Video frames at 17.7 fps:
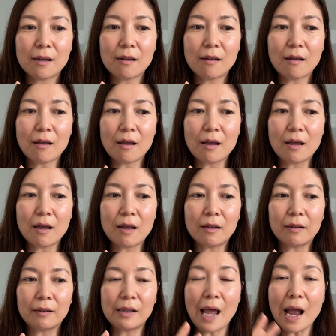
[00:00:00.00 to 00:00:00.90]

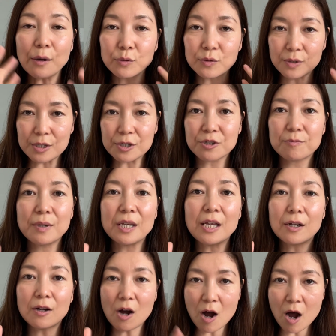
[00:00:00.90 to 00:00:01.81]
language
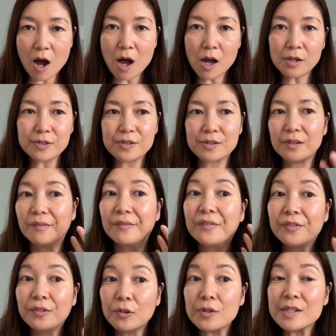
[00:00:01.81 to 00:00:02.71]
because the
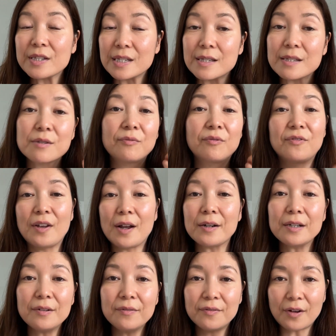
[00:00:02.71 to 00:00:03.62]
voice is
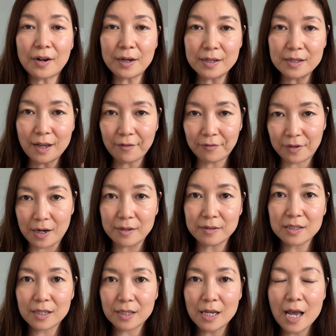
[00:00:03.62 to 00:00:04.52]
very, very
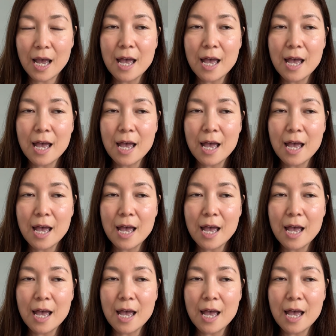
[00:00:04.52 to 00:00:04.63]
different.